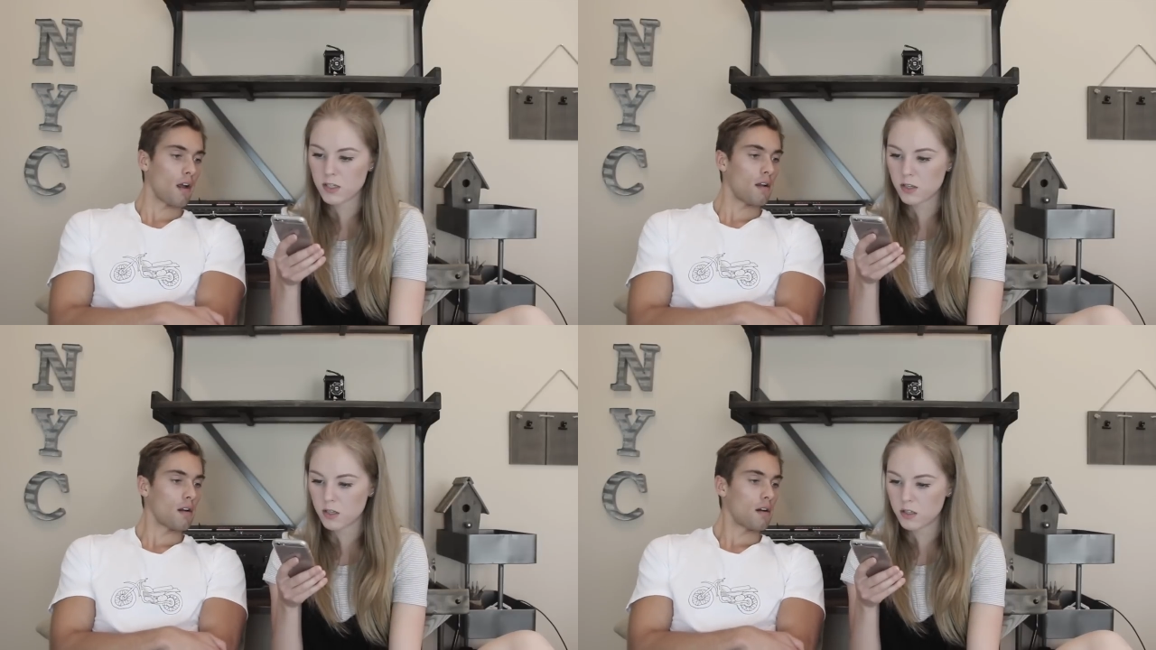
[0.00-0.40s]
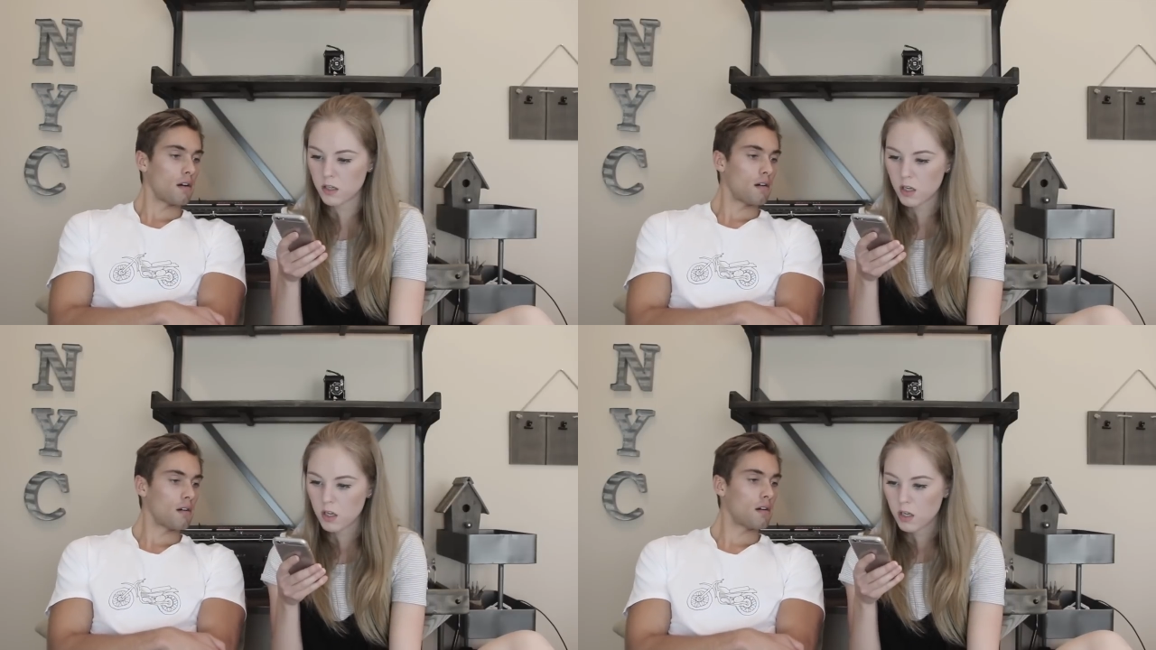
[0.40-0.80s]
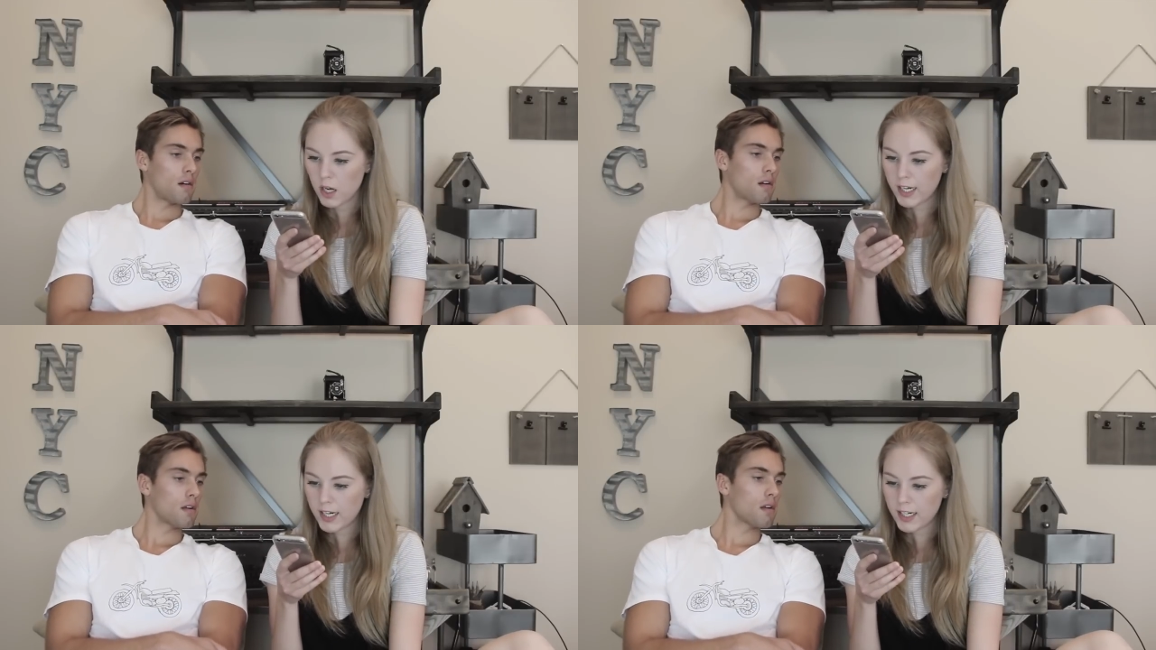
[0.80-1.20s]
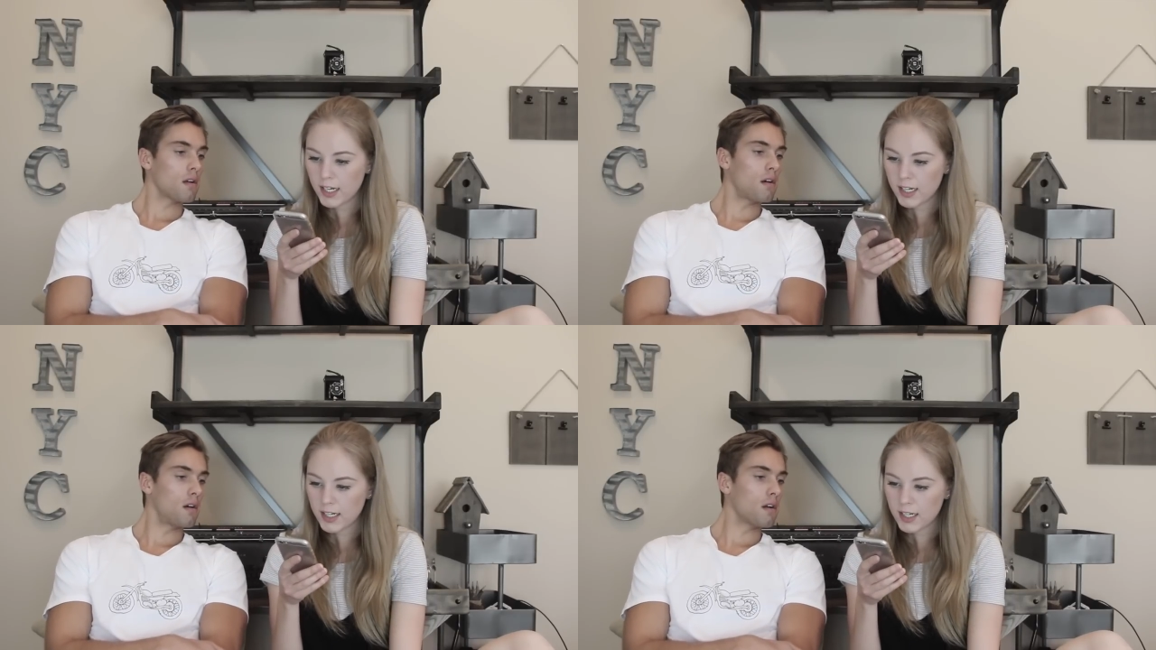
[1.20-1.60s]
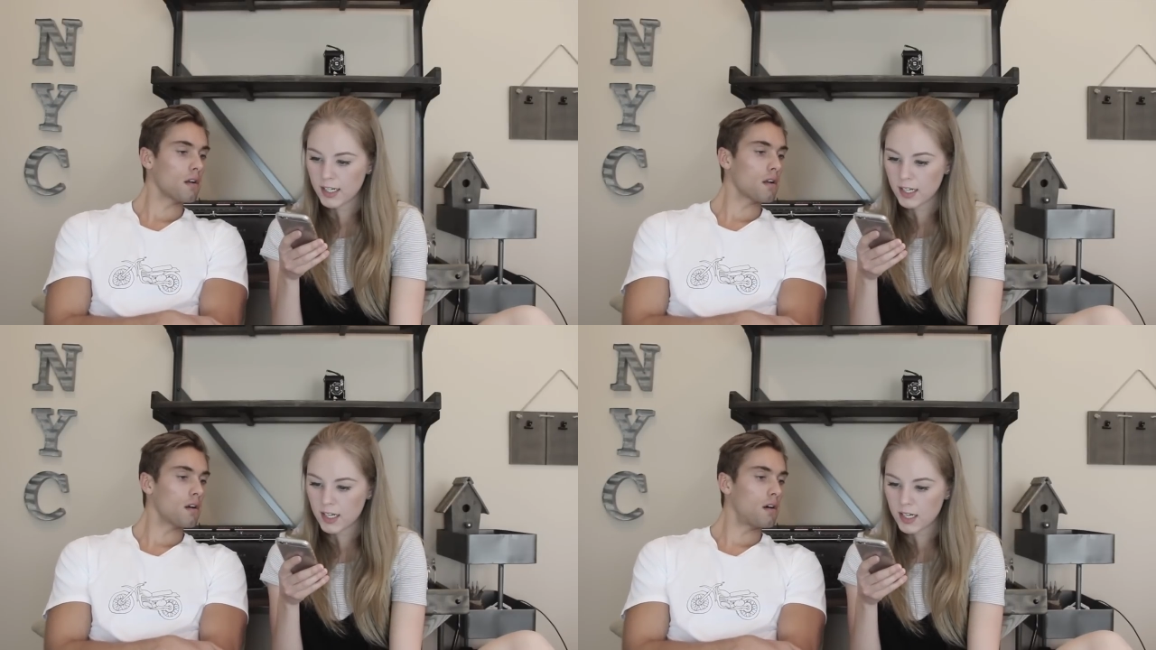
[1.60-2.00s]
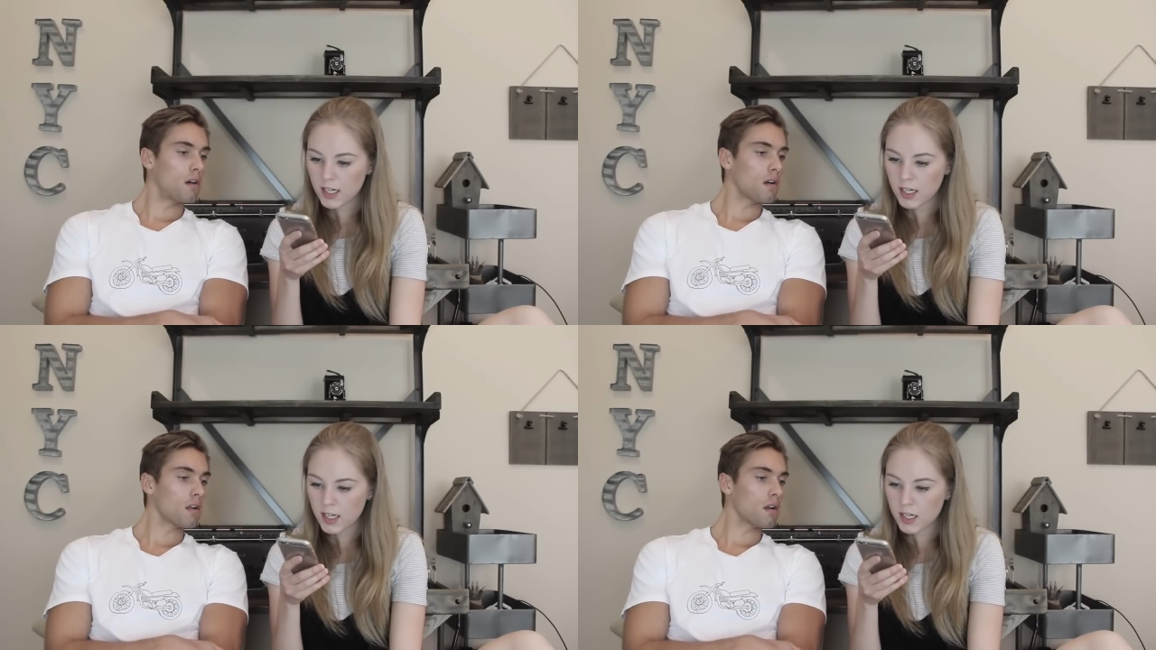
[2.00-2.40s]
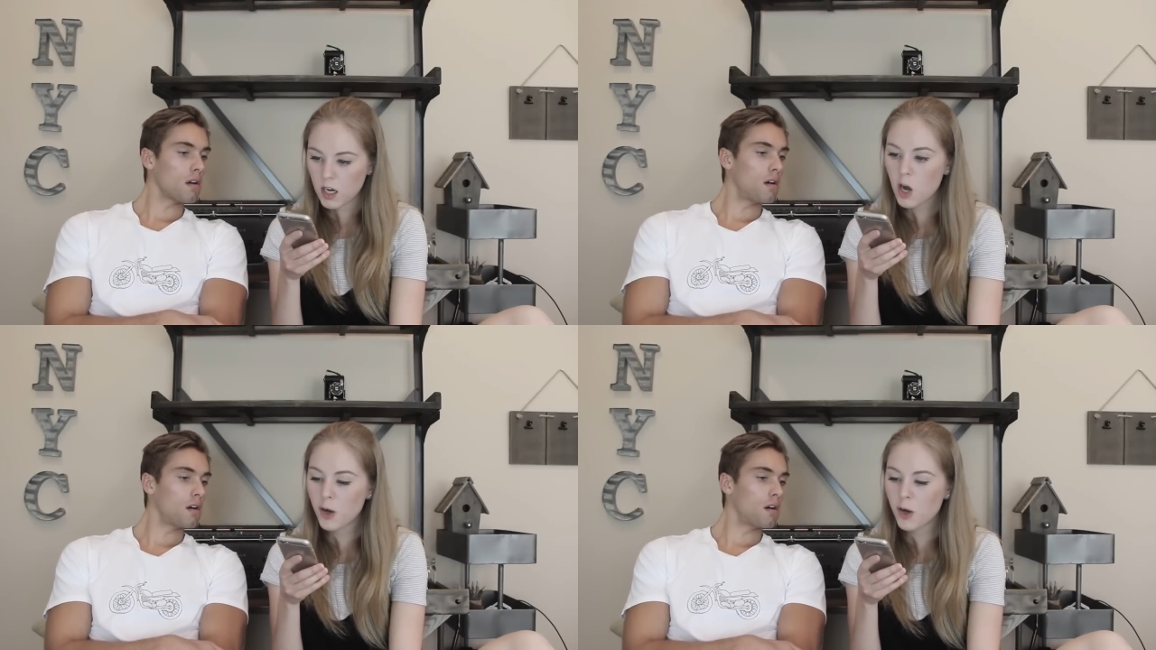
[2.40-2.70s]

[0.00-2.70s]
Speaker 1: my turn. La la la la la.